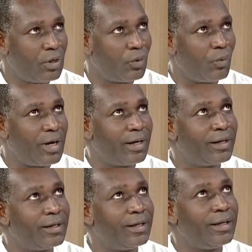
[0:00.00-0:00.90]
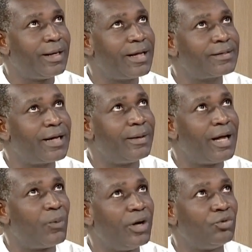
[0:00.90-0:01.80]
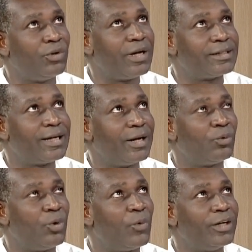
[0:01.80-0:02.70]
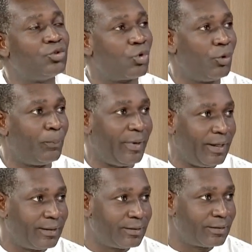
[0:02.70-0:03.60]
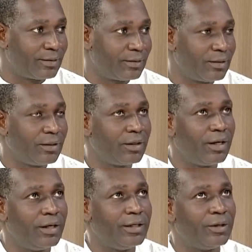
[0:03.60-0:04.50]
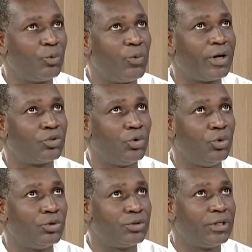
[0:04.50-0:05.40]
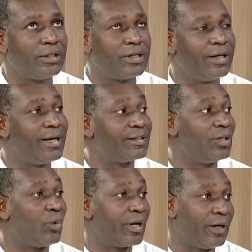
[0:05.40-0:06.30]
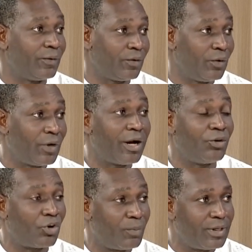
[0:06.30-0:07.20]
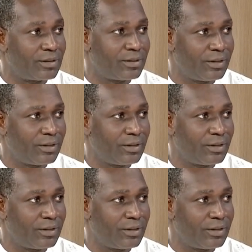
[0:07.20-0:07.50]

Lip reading: Well, the last time I went to NYSA, we went to complain. And we were told that they are still working on our documents.